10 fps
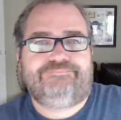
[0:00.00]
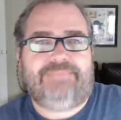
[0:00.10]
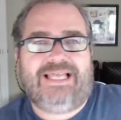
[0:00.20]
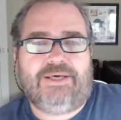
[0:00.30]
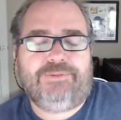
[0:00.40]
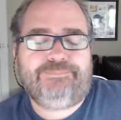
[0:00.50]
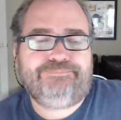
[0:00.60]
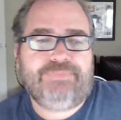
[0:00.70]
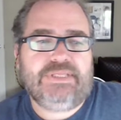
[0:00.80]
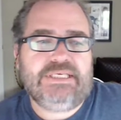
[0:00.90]
Hello.
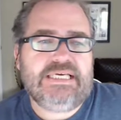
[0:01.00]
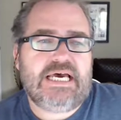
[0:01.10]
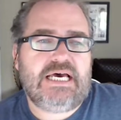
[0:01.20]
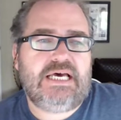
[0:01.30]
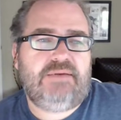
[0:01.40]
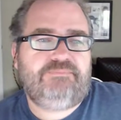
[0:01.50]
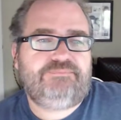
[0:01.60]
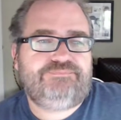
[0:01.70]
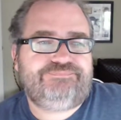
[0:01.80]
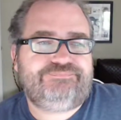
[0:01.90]

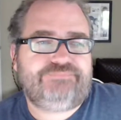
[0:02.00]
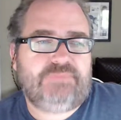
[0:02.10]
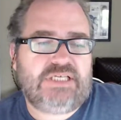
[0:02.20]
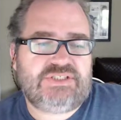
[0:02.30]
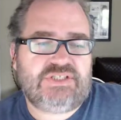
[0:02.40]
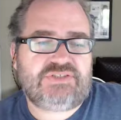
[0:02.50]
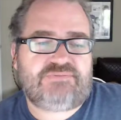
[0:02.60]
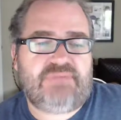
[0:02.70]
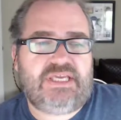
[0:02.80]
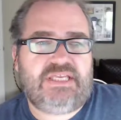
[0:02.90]
I
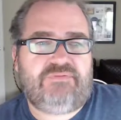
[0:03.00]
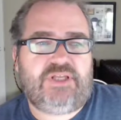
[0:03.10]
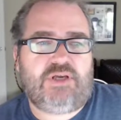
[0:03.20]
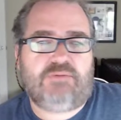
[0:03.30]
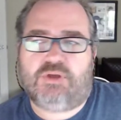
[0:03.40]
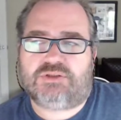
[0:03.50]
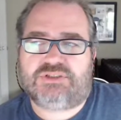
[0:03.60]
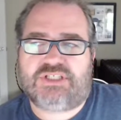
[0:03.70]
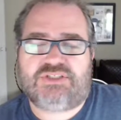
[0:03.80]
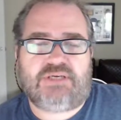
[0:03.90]
just made a video blog.
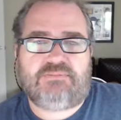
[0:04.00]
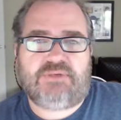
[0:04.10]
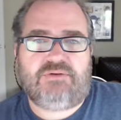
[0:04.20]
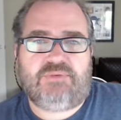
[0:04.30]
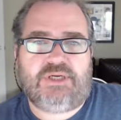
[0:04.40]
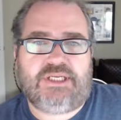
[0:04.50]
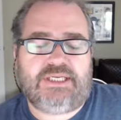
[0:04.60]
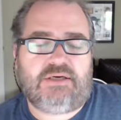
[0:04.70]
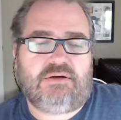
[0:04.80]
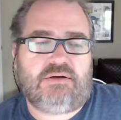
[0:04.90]
It's actually uploading right
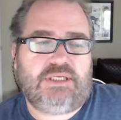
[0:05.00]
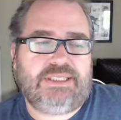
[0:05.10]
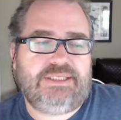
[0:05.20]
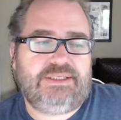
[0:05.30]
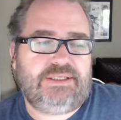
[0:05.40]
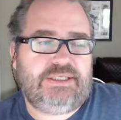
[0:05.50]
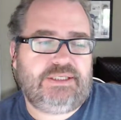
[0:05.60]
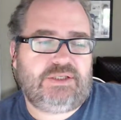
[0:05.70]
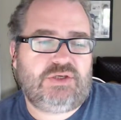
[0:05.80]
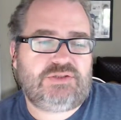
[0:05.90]
now. And
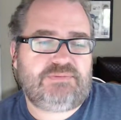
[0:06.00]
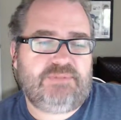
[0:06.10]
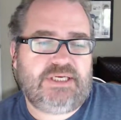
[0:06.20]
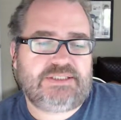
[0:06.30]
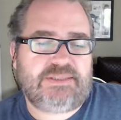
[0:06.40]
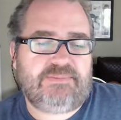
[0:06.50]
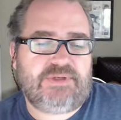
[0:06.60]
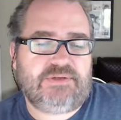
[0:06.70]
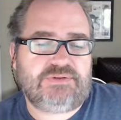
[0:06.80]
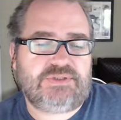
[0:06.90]
it occurred to me I had
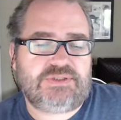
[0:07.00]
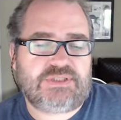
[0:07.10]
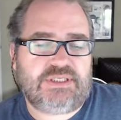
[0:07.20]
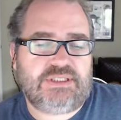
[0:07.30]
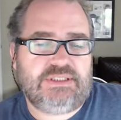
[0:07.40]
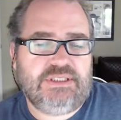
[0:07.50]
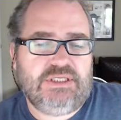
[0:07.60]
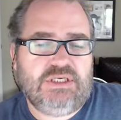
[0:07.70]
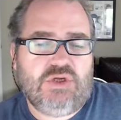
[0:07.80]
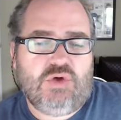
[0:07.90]
something else to say,
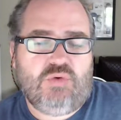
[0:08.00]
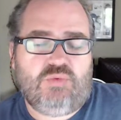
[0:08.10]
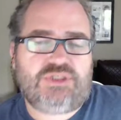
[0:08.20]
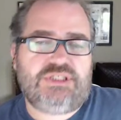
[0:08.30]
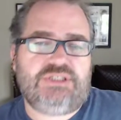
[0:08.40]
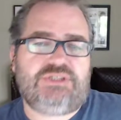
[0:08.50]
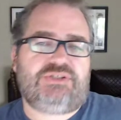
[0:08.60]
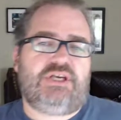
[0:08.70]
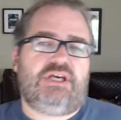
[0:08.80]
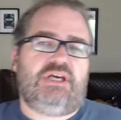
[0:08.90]
which
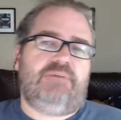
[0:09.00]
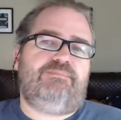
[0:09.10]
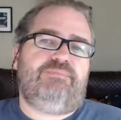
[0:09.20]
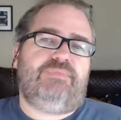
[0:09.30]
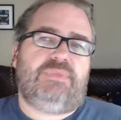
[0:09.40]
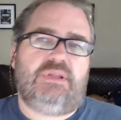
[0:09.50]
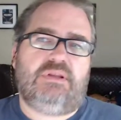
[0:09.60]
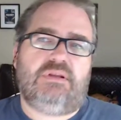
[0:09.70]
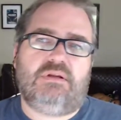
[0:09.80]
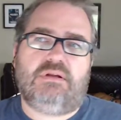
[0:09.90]
is, I
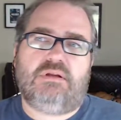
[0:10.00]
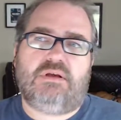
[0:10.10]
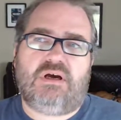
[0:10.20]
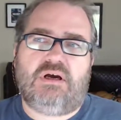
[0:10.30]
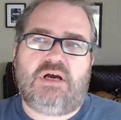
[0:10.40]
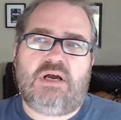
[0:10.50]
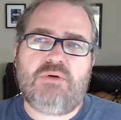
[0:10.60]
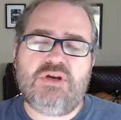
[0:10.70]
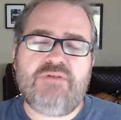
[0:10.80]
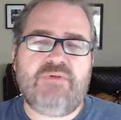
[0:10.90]

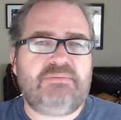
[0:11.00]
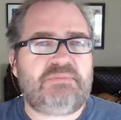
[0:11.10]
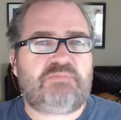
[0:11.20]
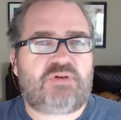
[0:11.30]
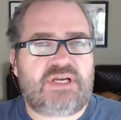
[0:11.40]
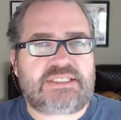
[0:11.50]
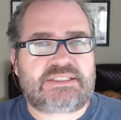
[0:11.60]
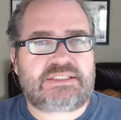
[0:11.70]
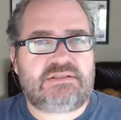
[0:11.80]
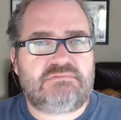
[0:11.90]
wonder if I'm depressed.